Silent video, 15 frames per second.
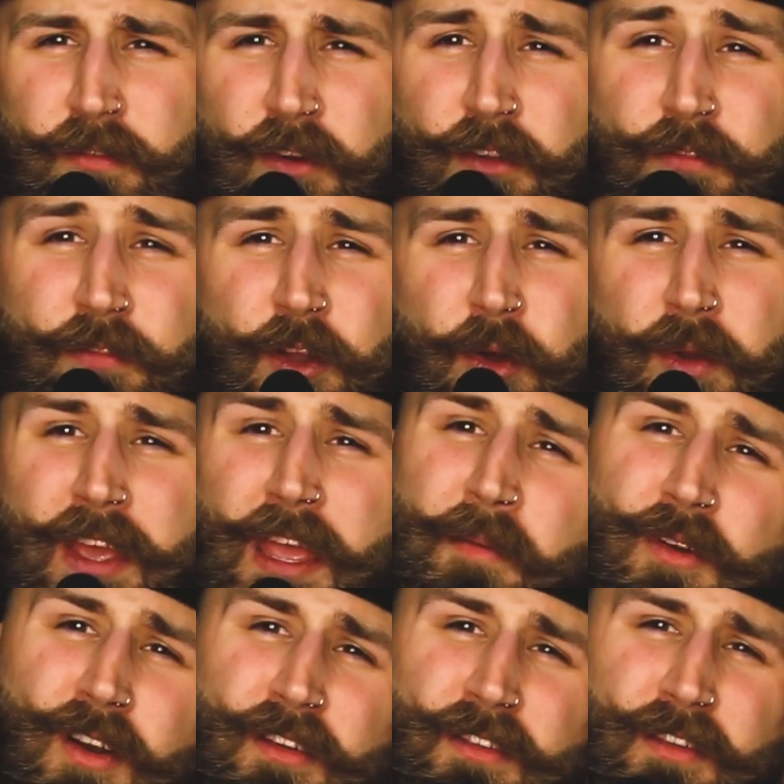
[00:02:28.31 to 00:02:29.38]
First photo, I came
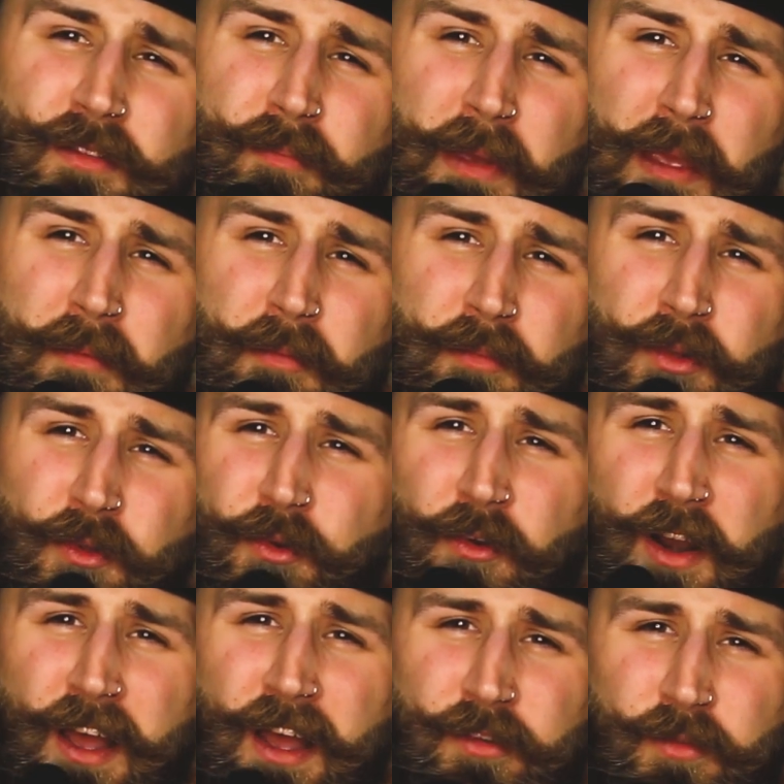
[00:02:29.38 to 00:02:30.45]
across this baby blue
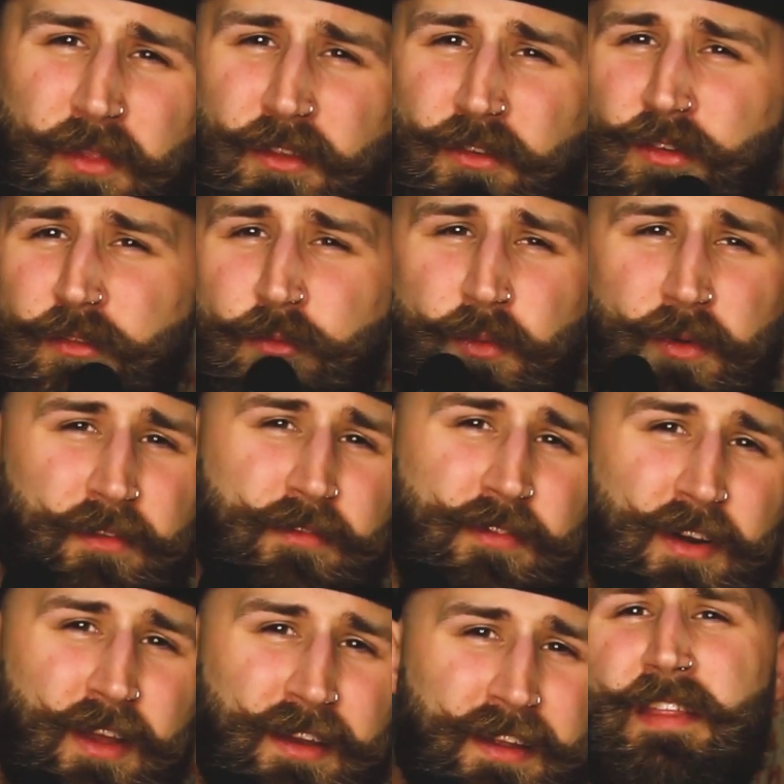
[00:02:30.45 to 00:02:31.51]
garage with this driftwood in
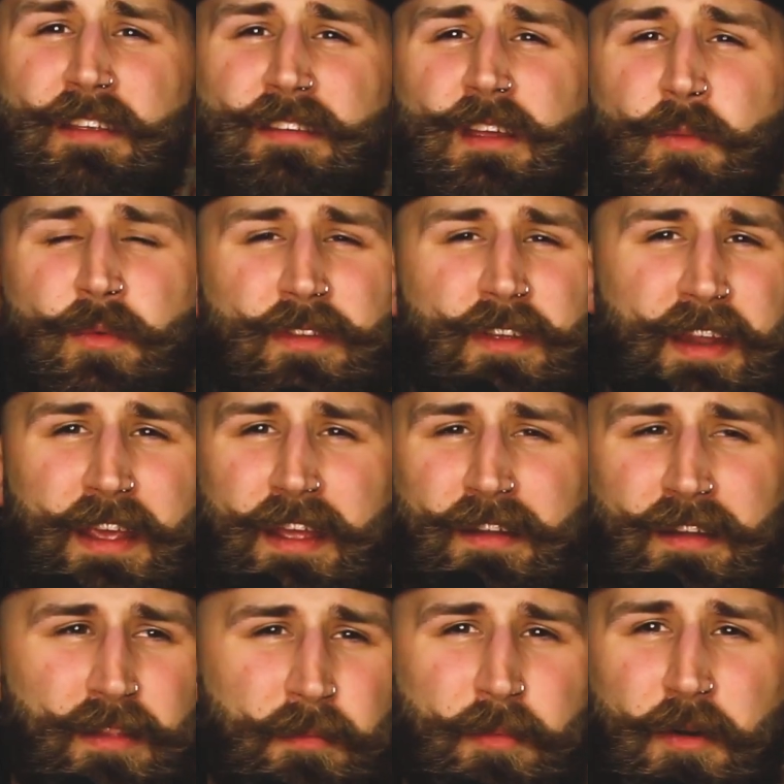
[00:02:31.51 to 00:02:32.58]
front. The sun was hitting
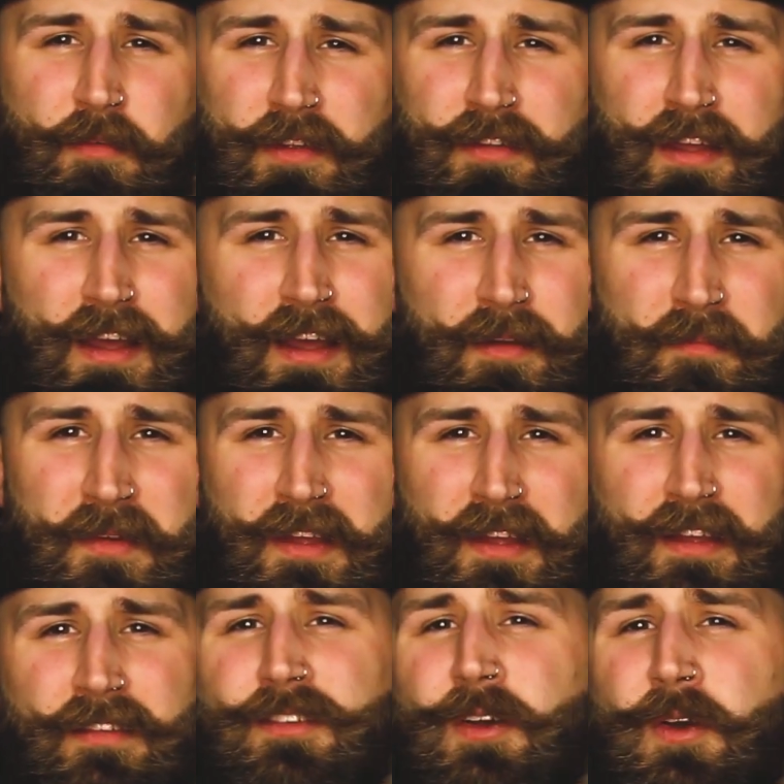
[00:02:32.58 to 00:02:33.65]
it at the perfect time,
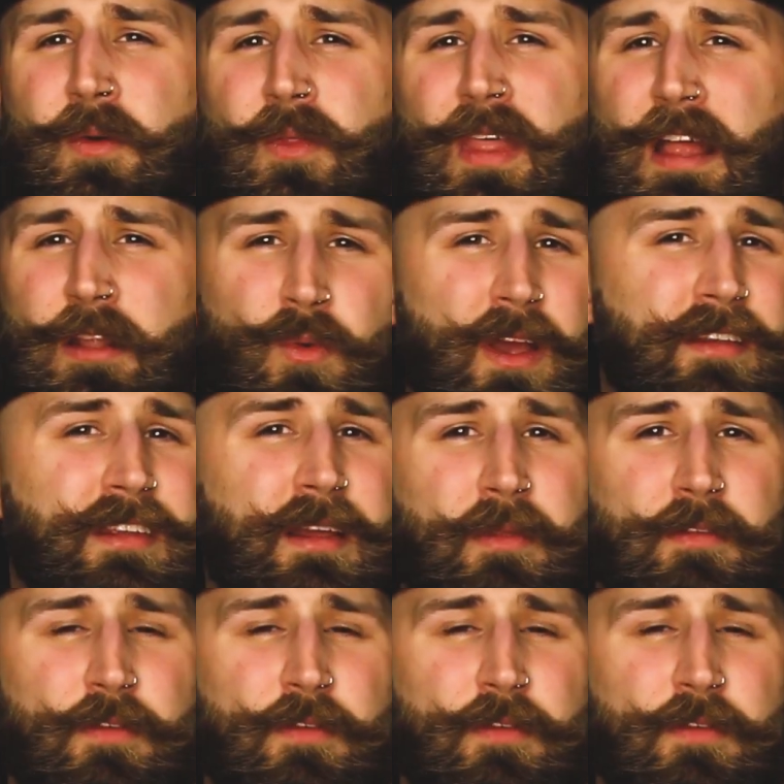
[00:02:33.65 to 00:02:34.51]
so that's why I snapped the